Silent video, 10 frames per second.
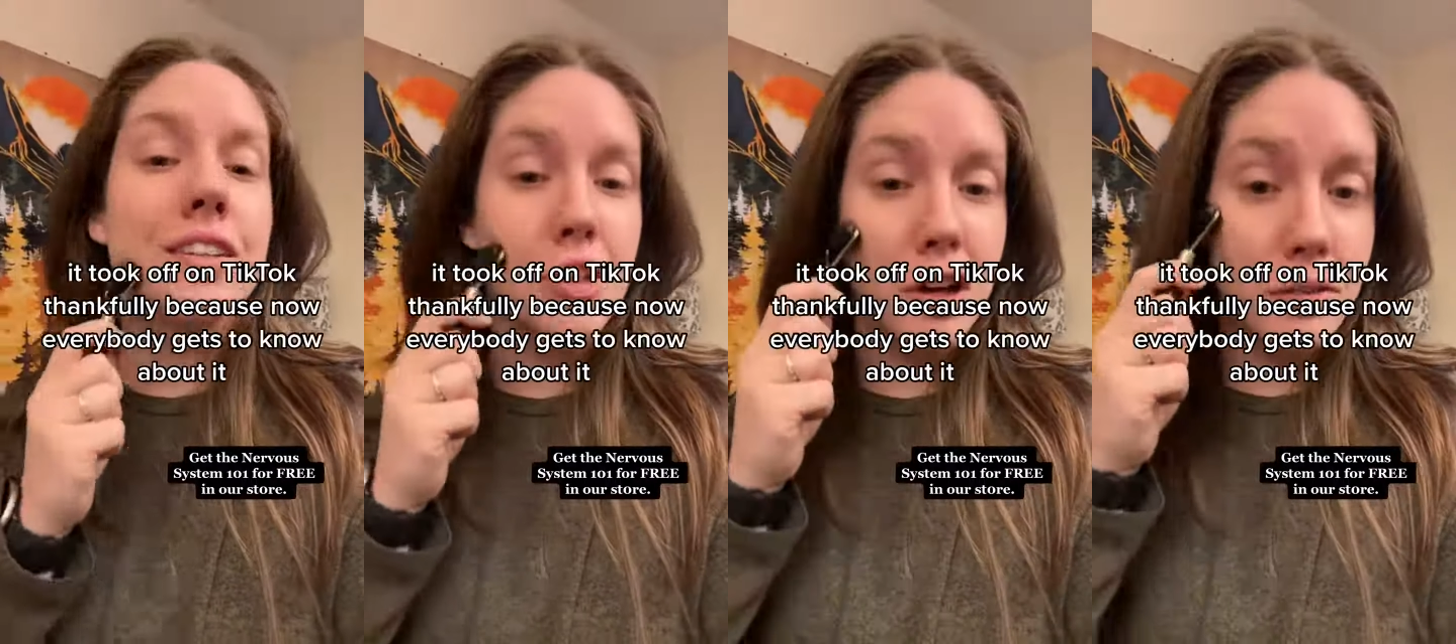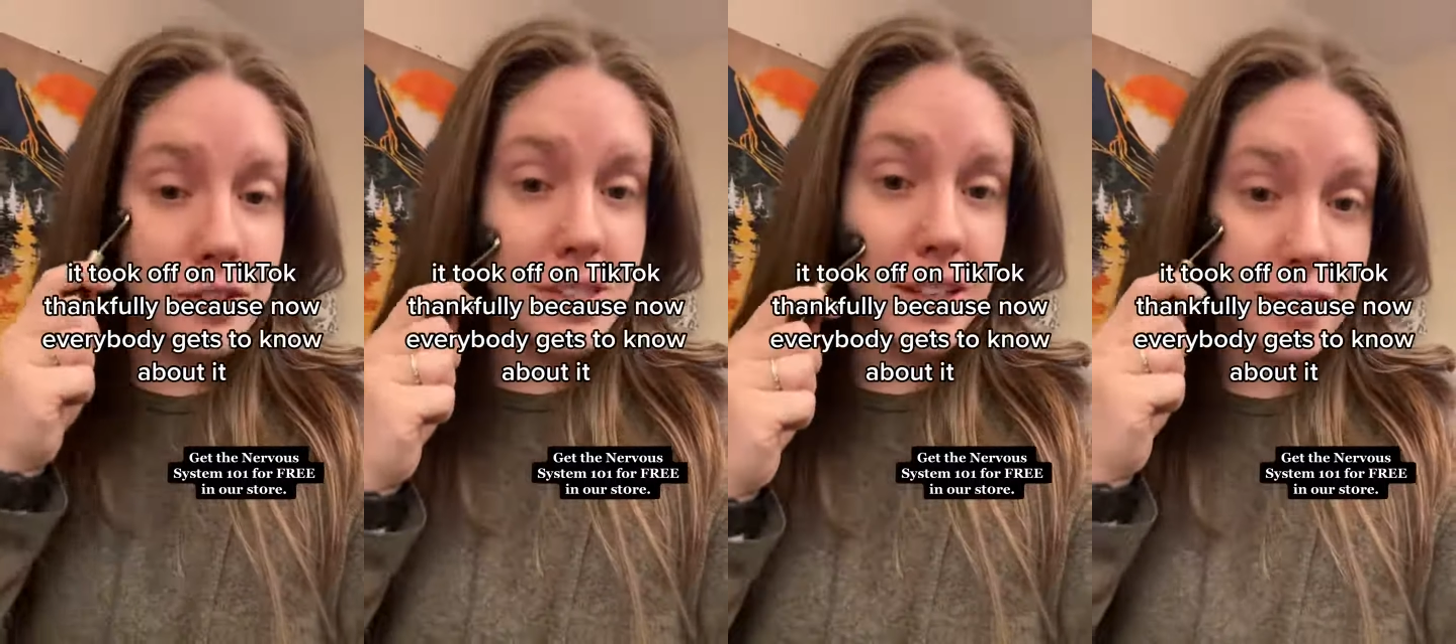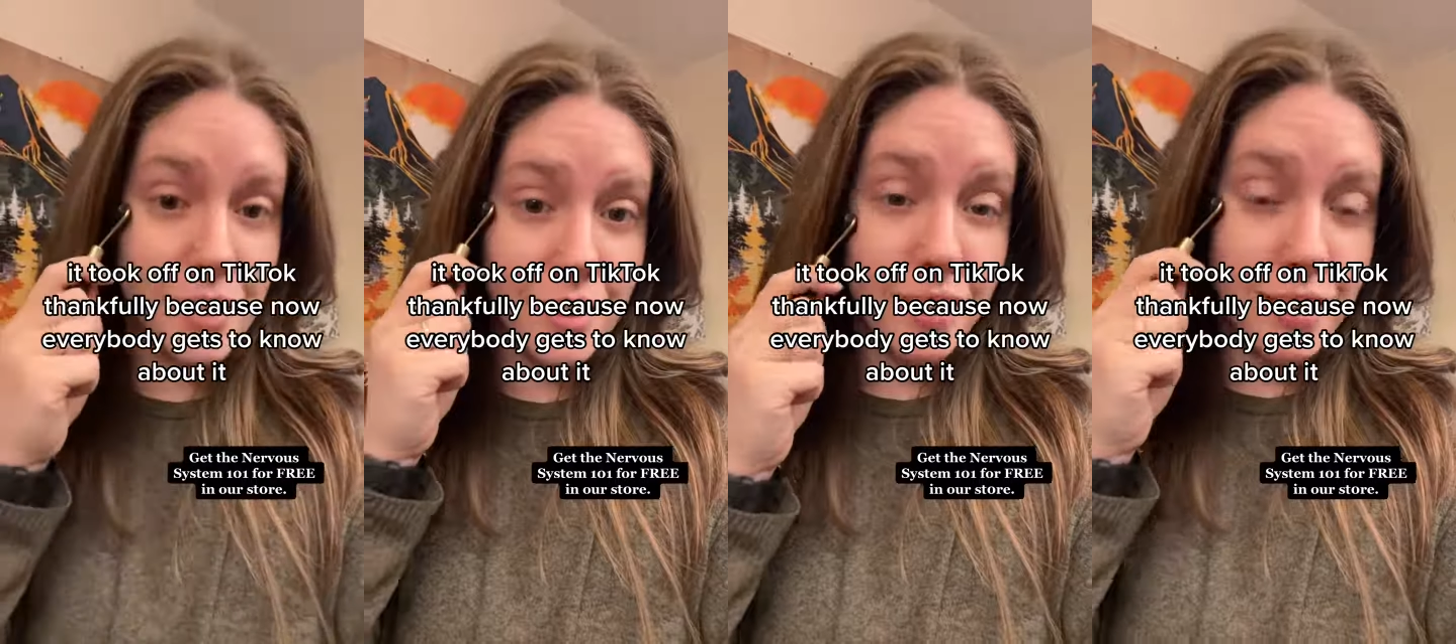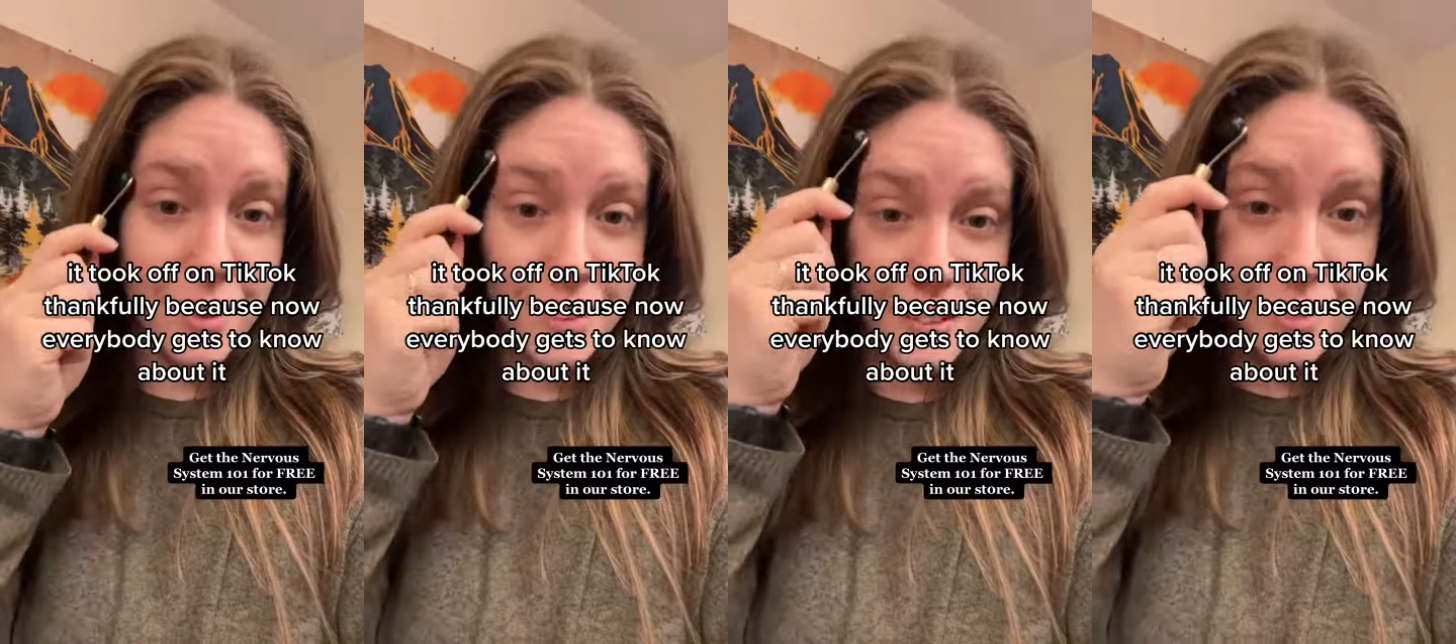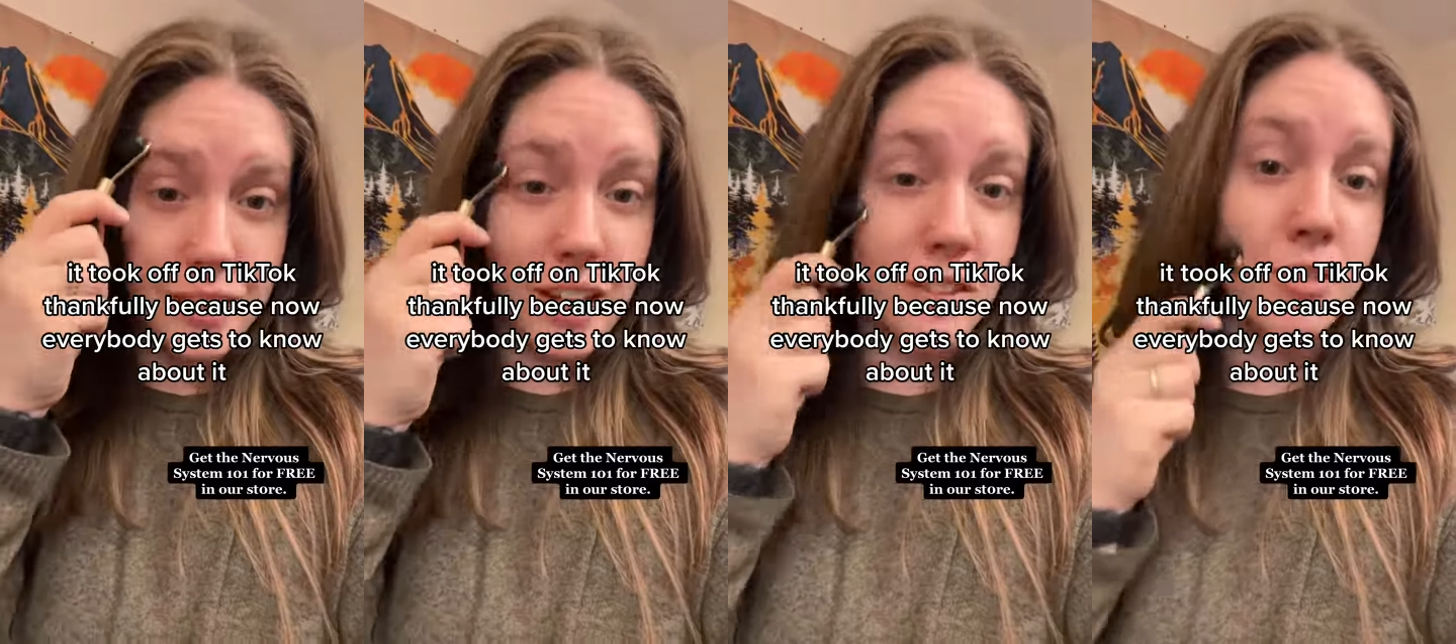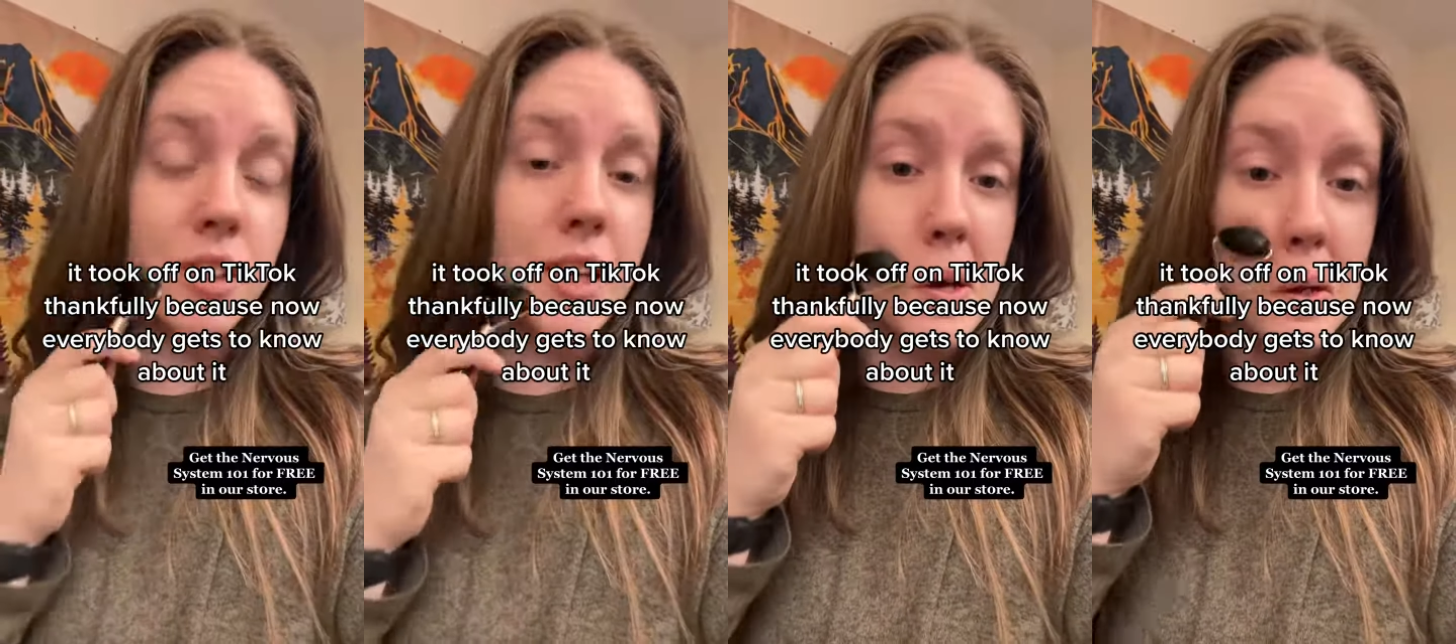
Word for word: It took off on TikTok, thankfully,